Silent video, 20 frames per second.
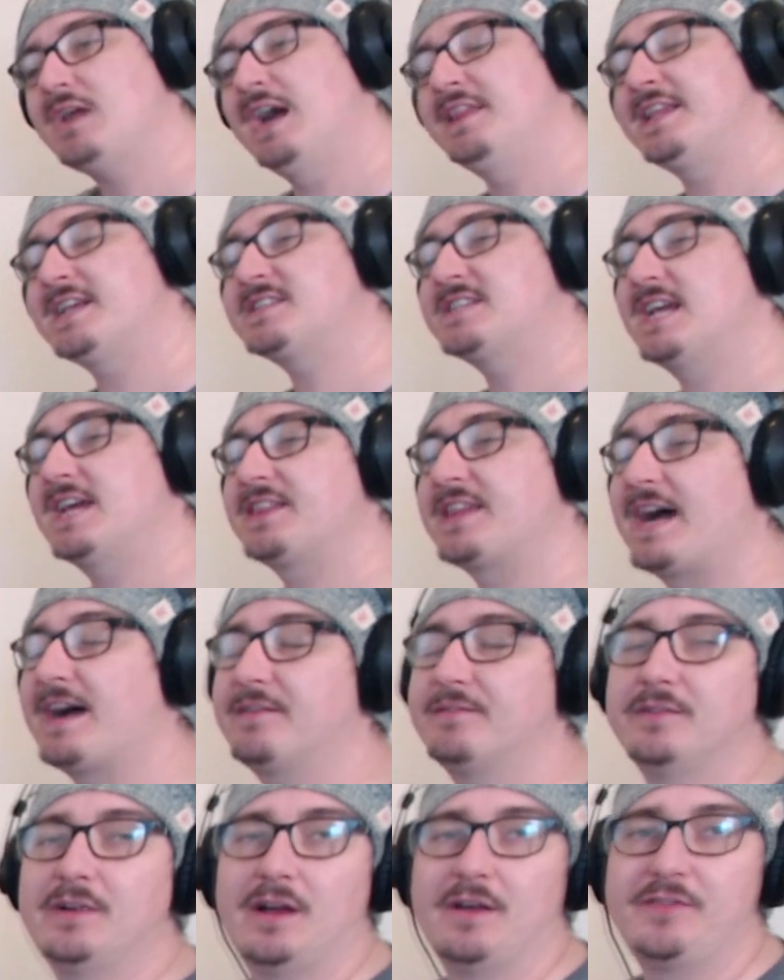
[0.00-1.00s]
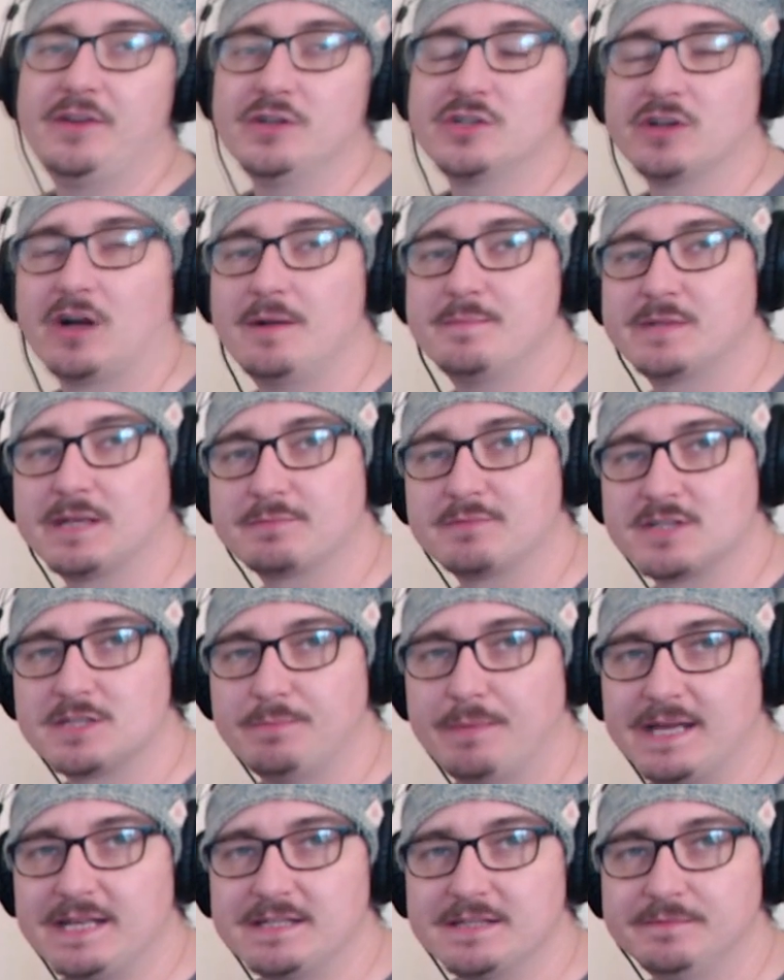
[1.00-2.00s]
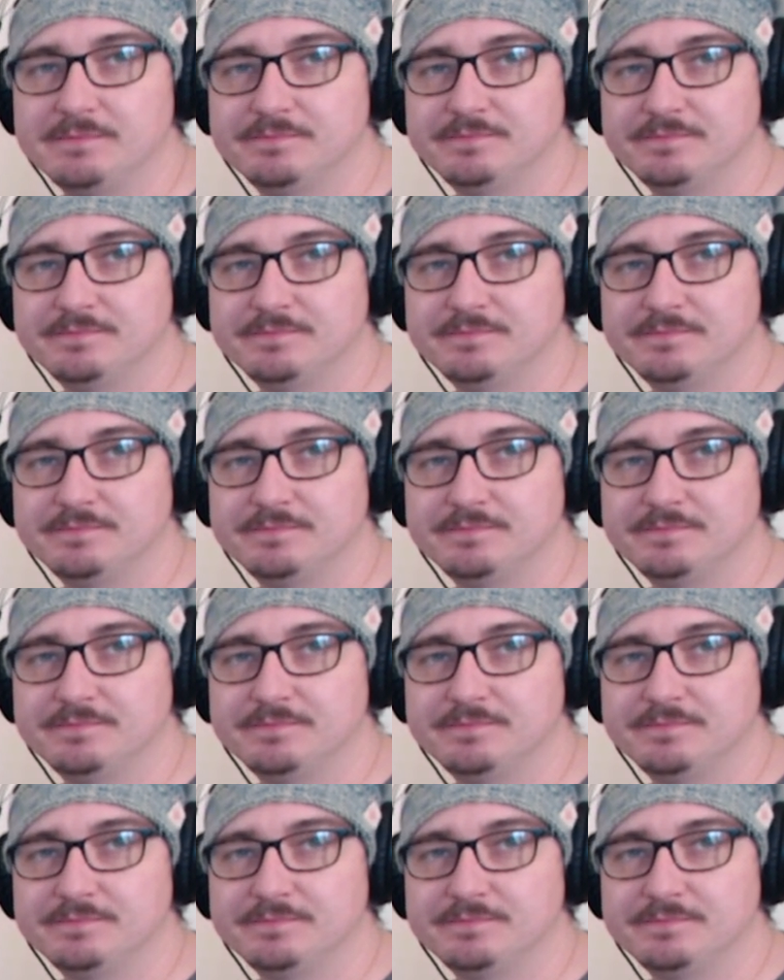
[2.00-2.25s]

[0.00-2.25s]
And let's hear that a few times up to speed.